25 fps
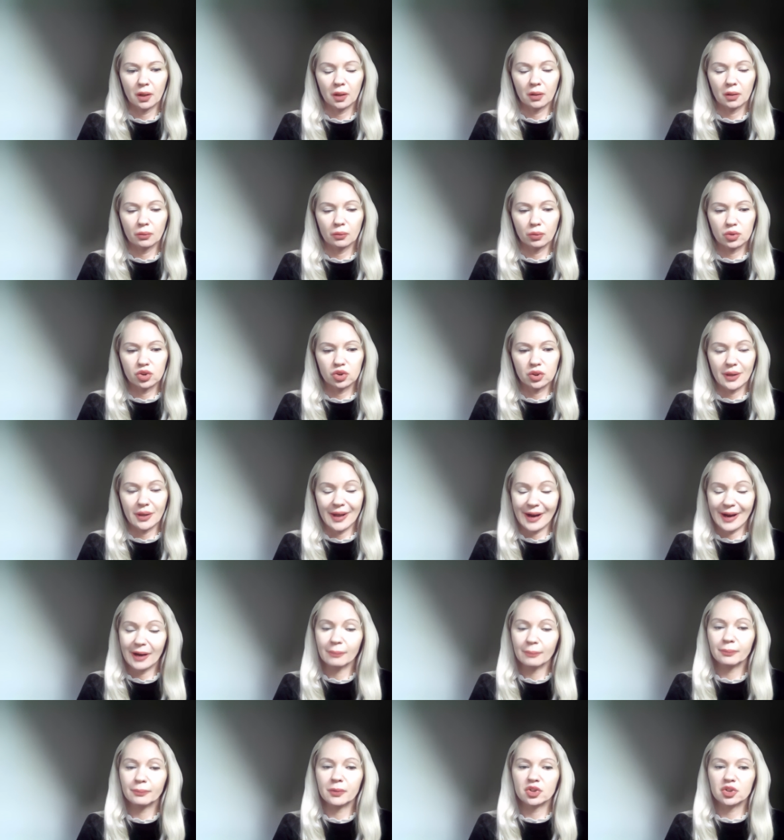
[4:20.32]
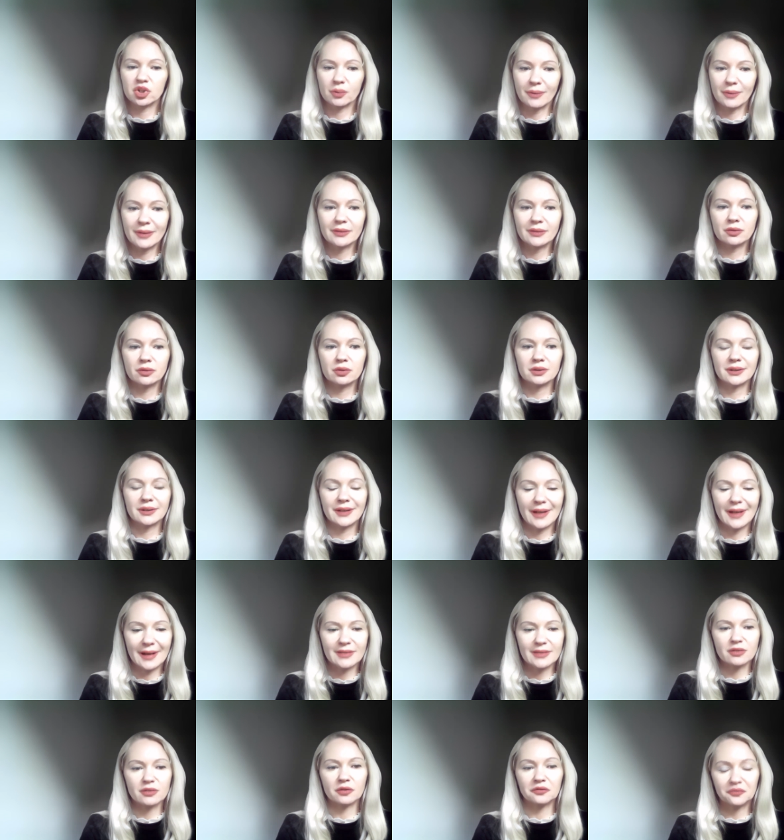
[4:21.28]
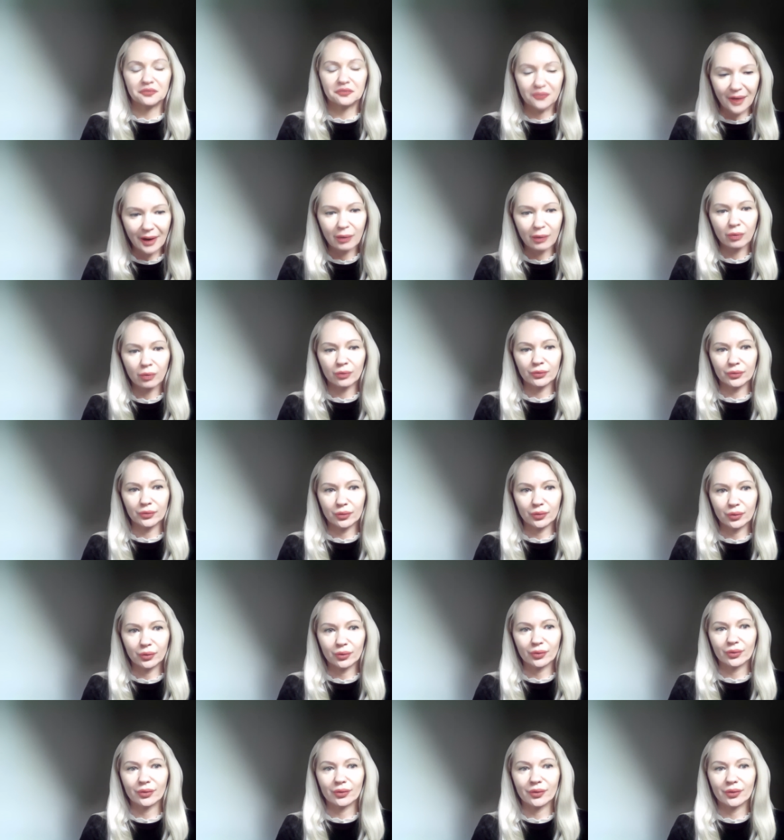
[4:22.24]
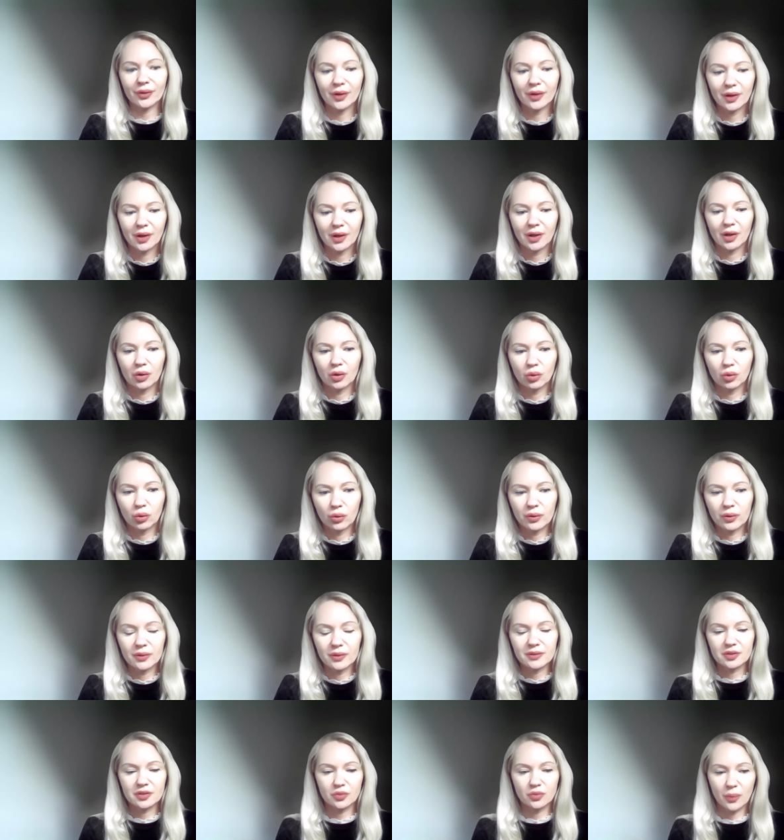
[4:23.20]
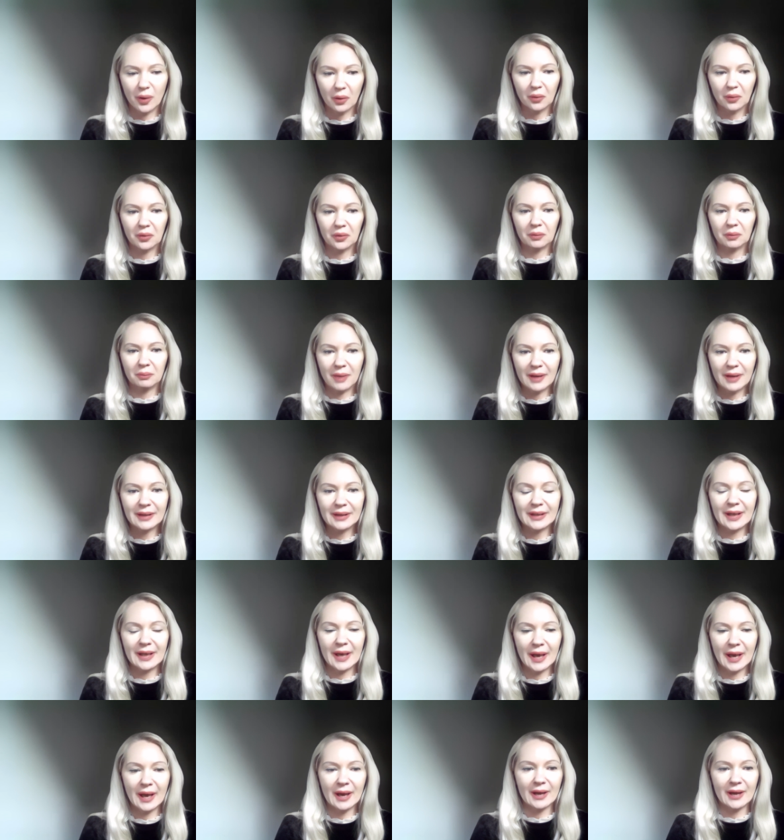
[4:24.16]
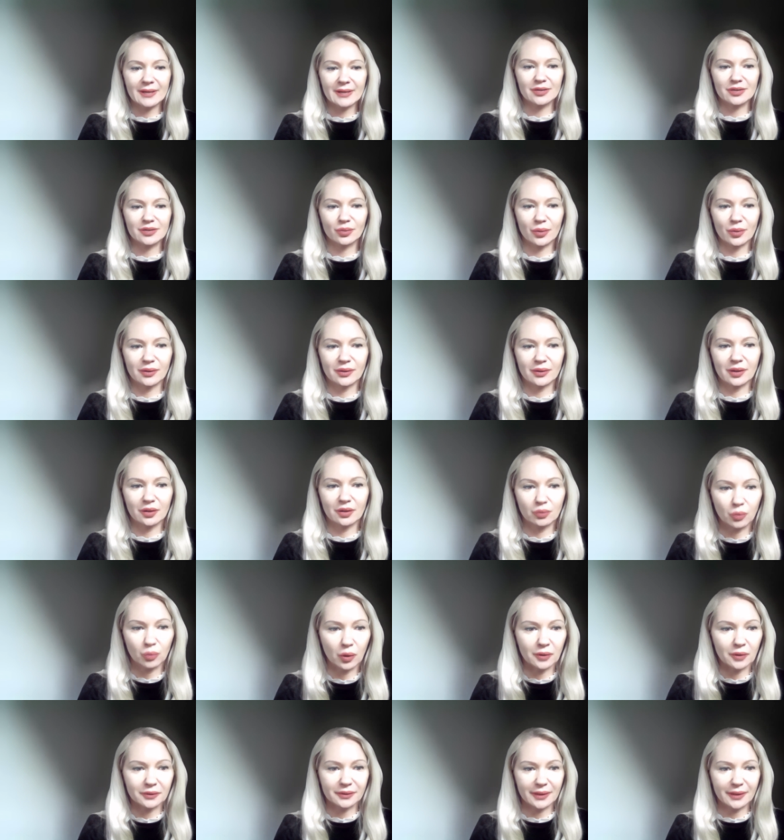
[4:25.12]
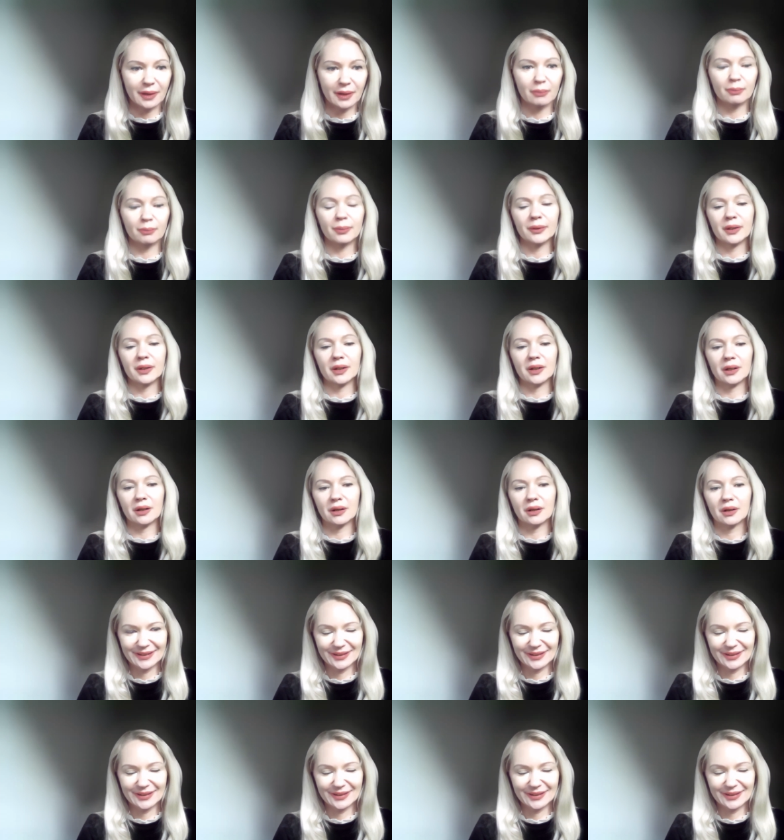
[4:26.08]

would help me tremendously as a founder who is wearing many hats within one company.